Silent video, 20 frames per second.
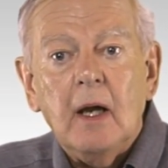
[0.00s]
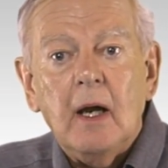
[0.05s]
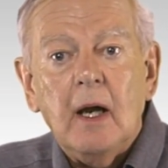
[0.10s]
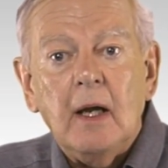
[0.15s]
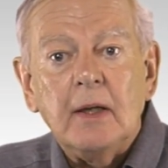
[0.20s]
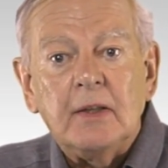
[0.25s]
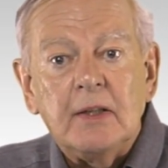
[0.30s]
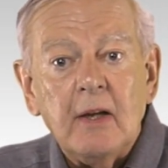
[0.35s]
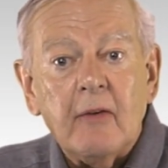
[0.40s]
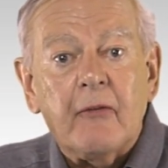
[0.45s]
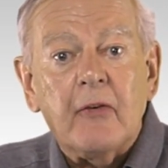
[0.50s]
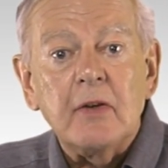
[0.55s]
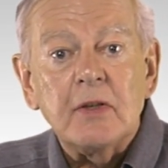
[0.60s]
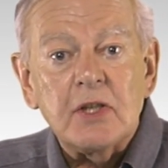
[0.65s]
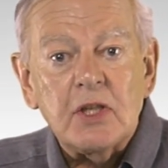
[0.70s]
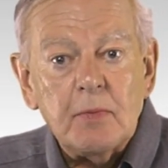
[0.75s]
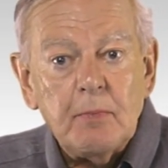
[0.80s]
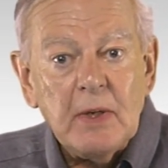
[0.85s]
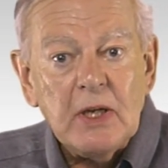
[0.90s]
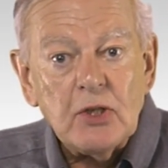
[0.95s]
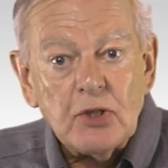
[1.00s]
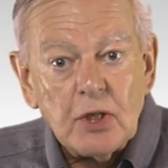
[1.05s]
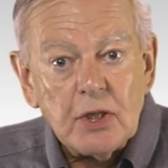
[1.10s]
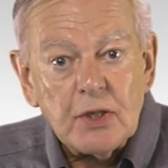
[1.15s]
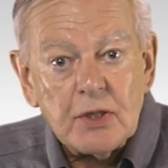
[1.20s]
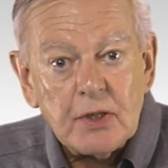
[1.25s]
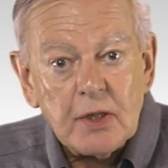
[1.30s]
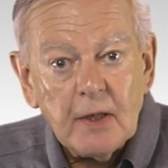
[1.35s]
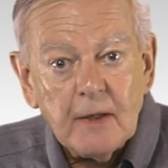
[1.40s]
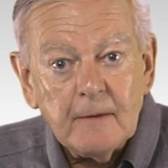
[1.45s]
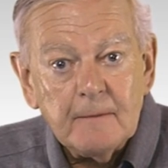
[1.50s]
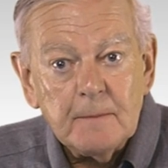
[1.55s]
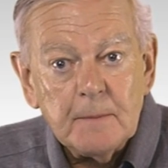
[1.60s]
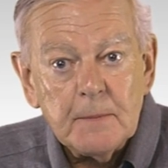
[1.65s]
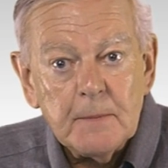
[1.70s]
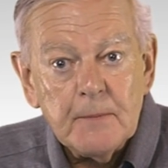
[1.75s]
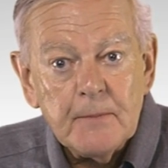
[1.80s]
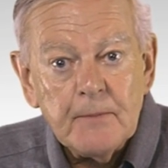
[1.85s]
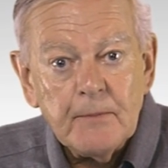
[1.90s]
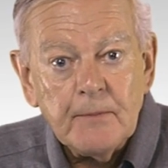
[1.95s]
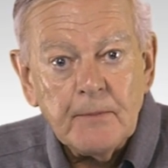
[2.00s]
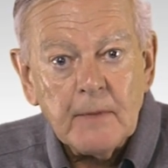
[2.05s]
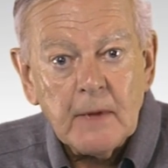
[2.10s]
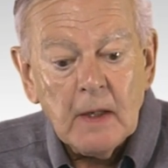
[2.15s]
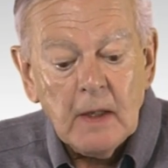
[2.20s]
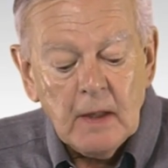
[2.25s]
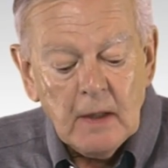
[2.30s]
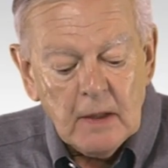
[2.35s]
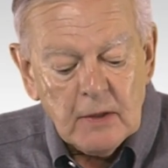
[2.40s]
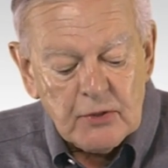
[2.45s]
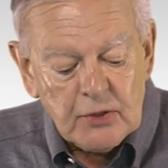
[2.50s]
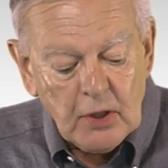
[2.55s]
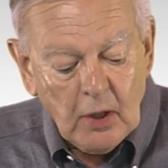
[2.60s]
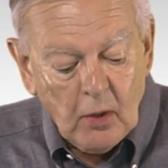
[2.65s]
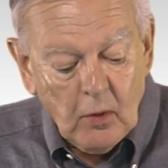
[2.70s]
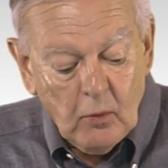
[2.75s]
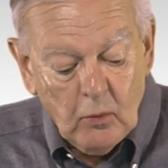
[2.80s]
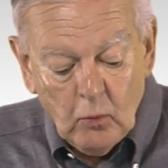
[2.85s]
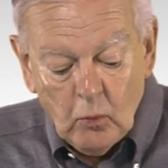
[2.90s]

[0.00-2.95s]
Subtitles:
a different species. So